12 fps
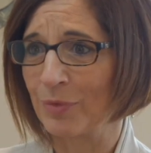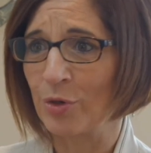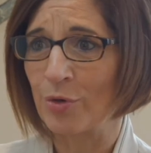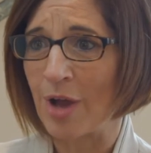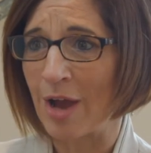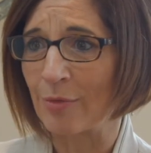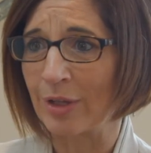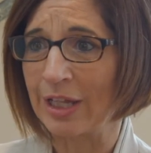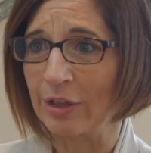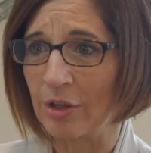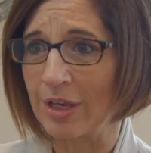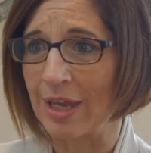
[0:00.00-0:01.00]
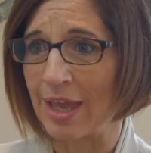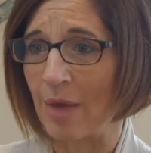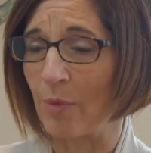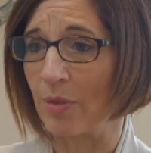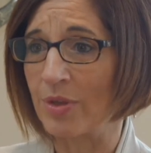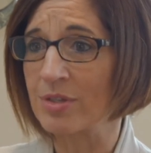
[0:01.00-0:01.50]
You're not really looking at,
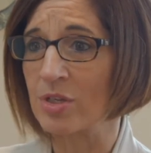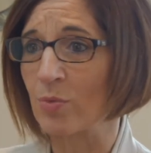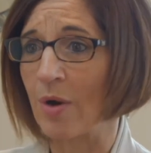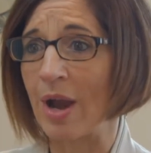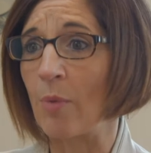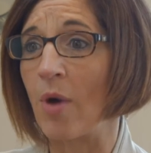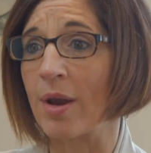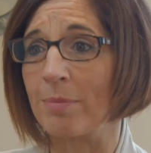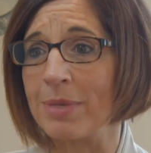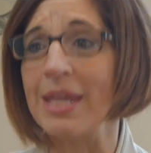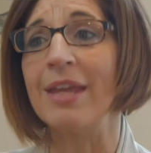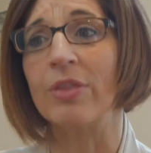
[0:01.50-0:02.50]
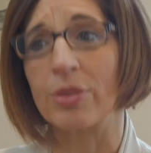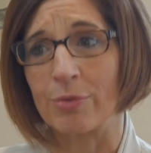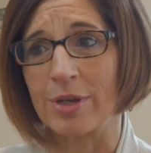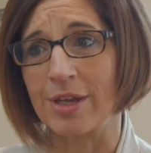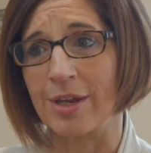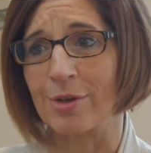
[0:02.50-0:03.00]
well, this is where I want to be in
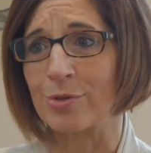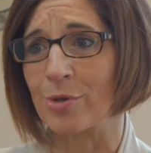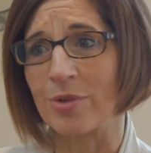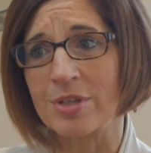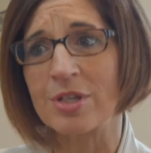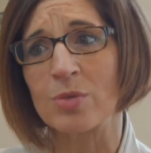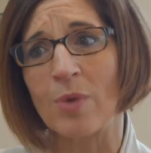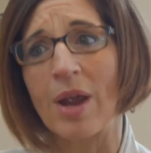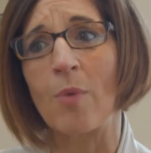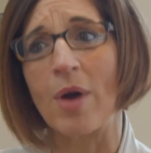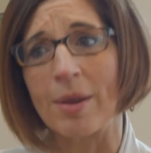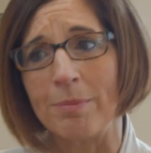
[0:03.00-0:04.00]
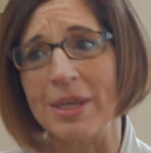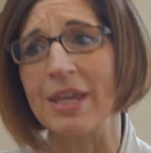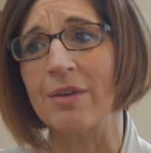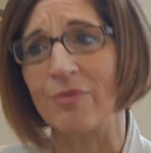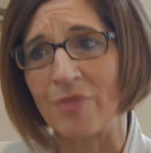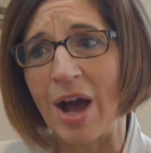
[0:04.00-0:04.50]
3 years, or this is where I want to be
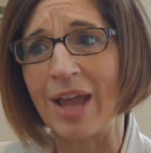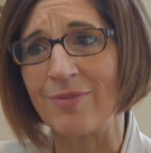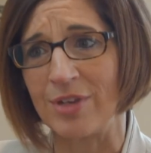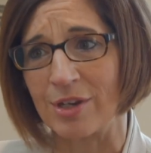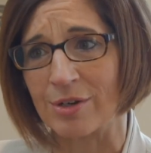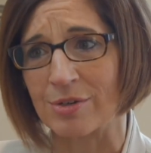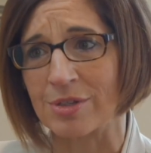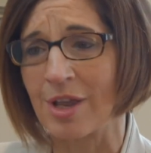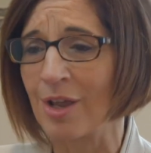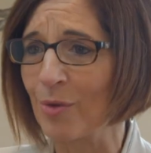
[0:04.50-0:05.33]
in 5 years.